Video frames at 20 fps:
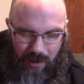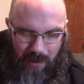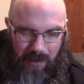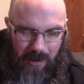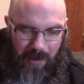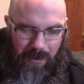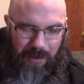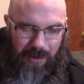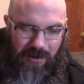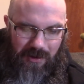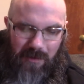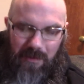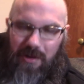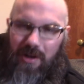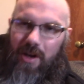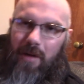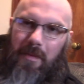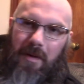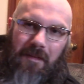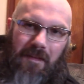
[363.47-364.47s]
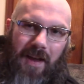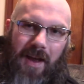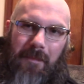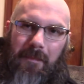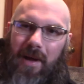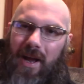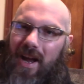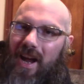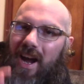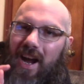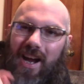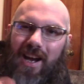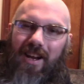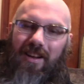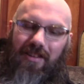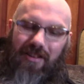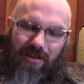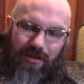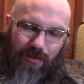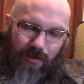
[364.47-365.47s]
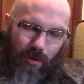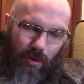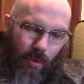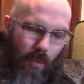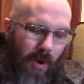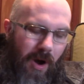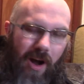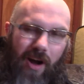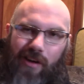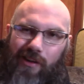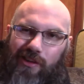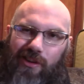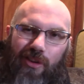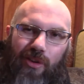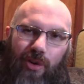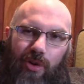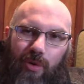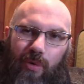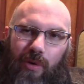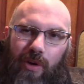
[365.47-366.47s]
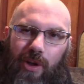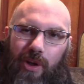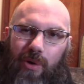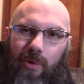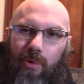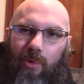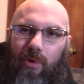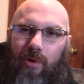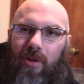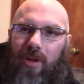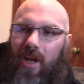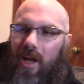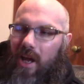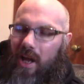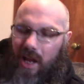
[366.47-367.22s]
I better pick something up. I've had my eye on this for a while because it looked really cool.